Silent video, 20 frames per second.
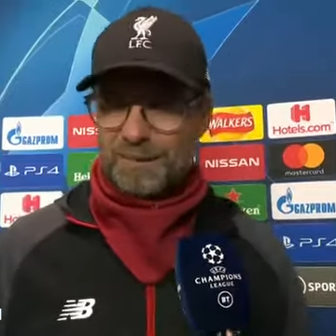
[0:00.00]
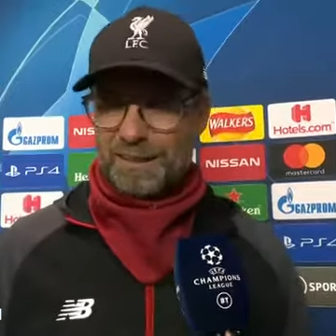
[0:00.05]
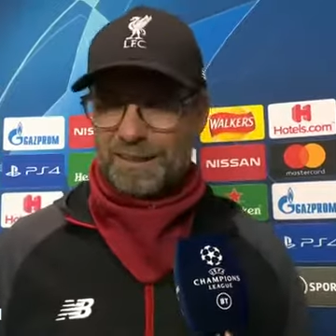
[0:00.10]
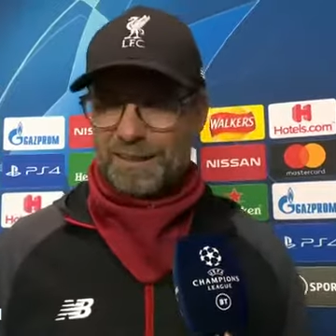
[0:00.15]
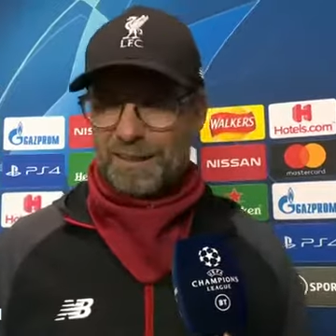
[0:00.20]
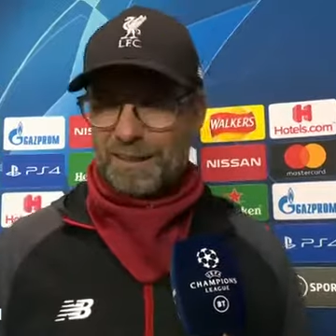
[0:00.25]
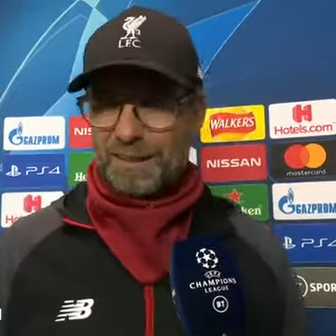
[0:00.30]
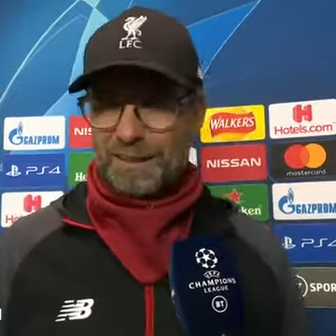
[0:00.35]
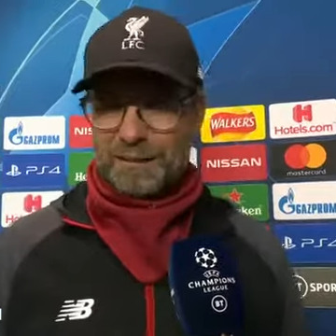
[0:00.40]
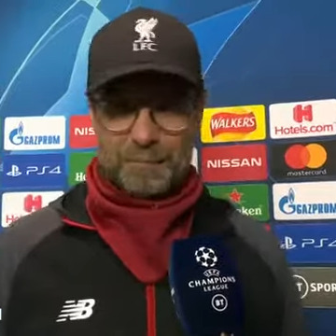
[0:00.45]

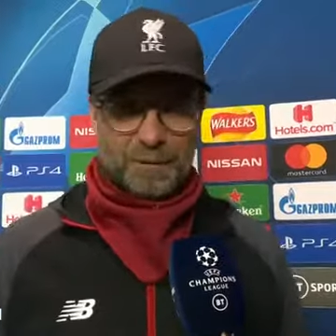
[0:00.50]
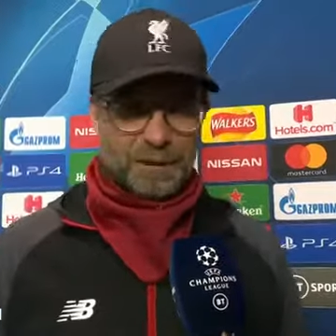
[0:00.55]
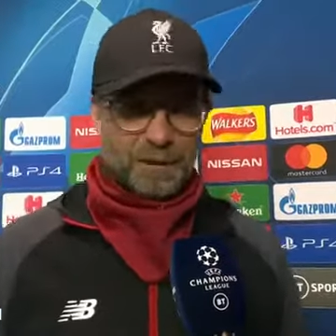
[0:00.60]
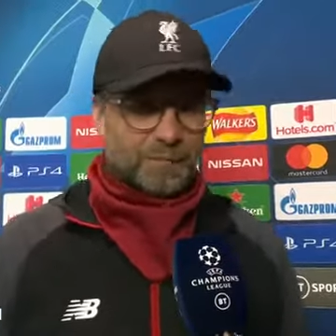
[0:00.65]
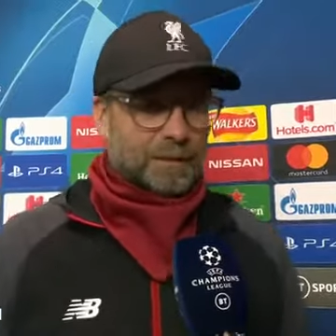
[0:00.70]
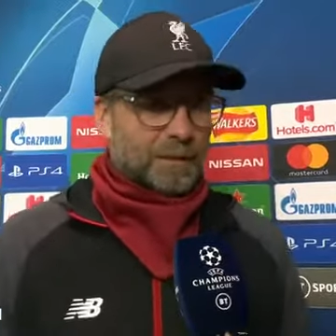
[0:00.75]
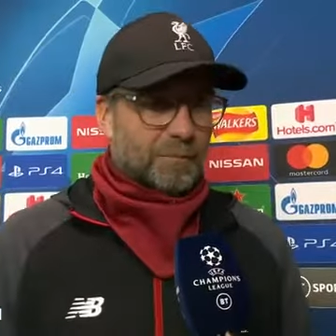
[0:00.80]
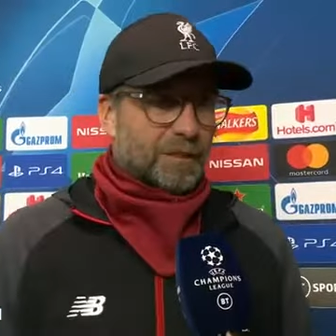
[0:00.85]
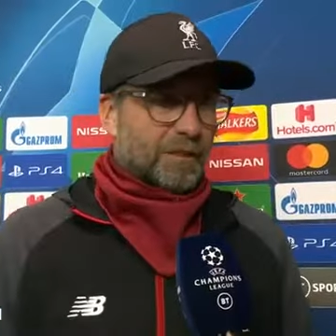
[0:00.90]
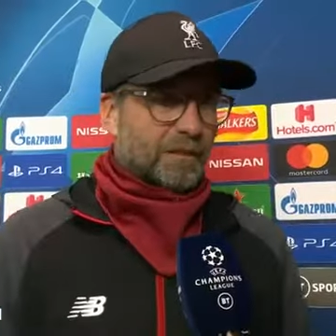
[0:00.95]
and then play
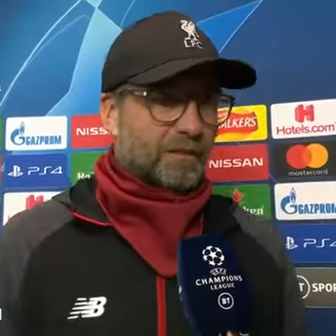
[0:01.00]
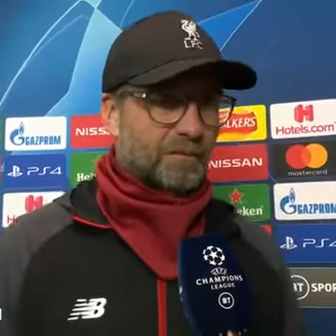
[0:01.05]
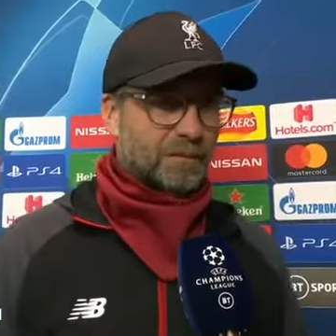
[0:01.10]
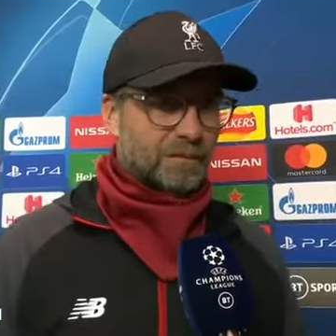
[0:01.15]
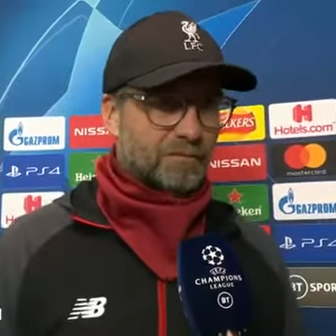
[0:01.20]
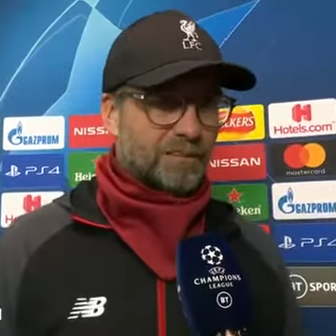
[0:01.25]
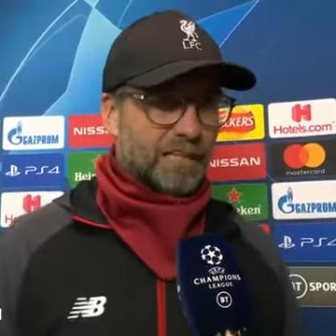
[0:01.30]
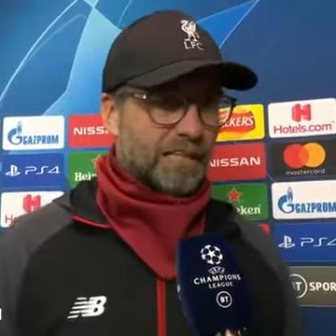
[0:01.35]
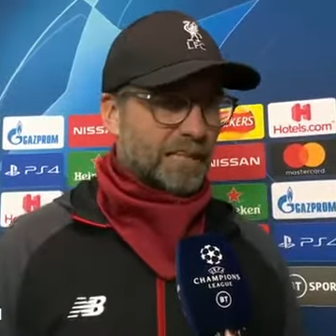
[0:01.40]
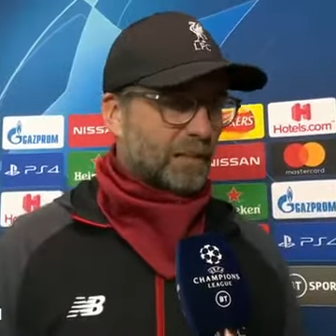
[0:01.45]
maybe
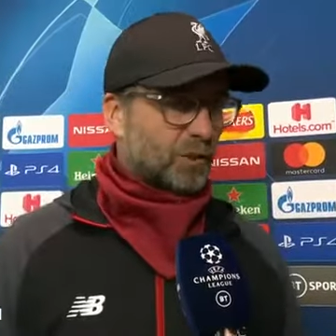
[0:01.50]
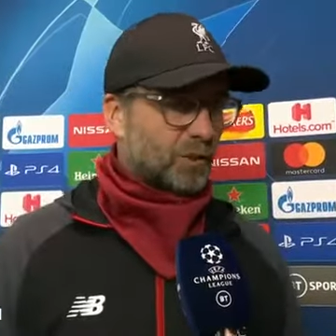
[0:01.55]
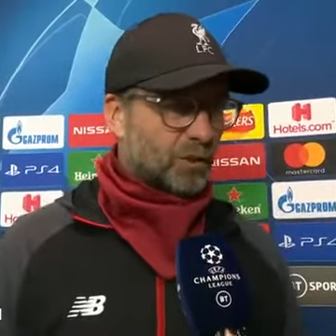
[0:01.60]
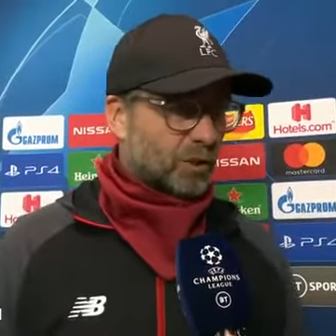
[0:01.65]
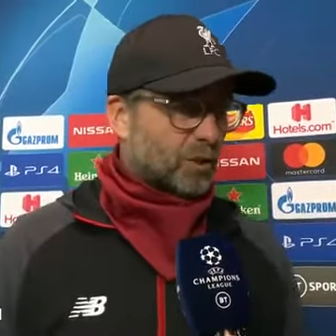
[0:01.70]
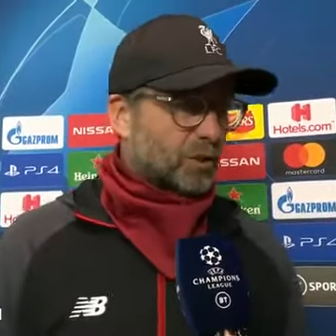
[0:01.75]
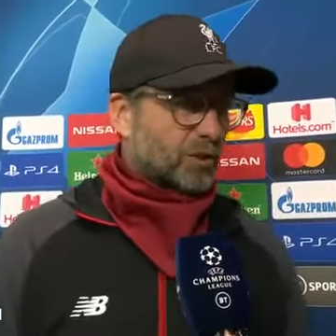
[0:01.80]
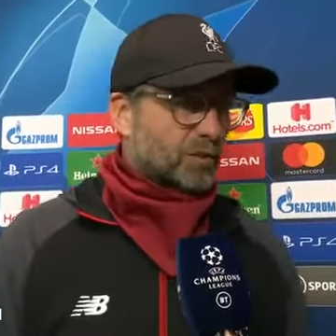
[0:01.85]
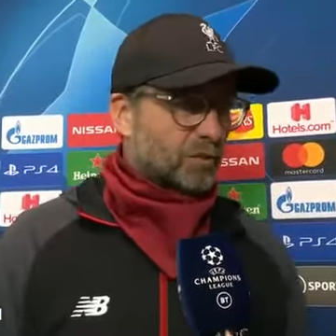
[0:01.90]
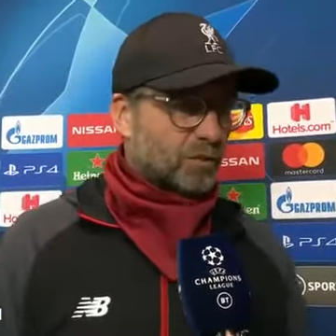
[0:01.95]
the final or
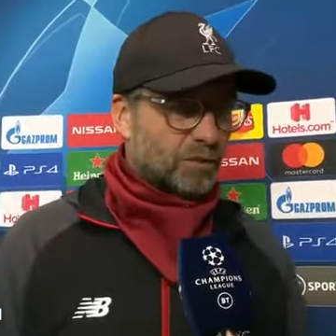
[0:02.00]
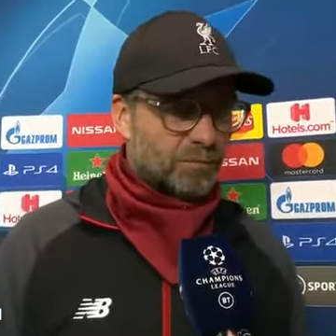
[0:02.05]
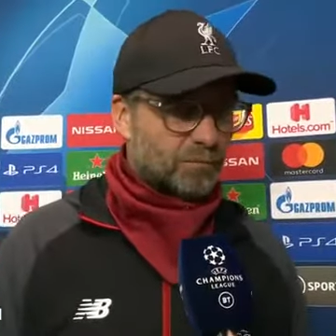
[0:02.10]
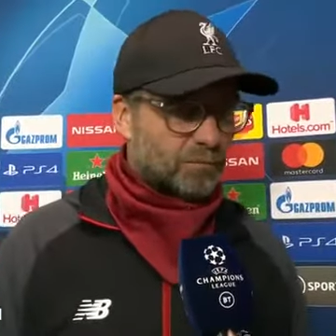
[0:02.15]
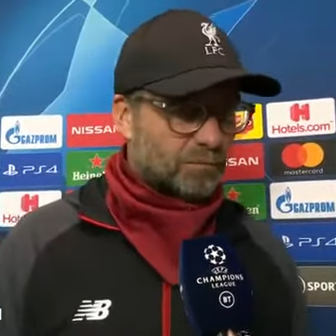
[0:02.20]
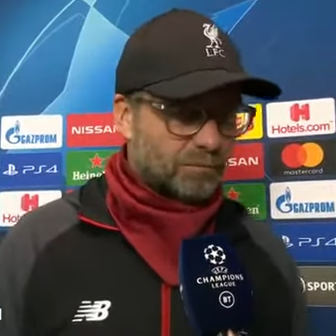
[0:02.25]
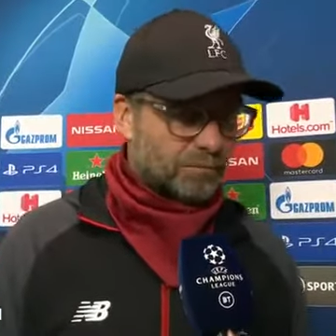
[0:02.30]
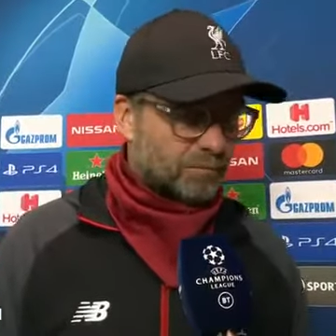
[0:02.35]
not, or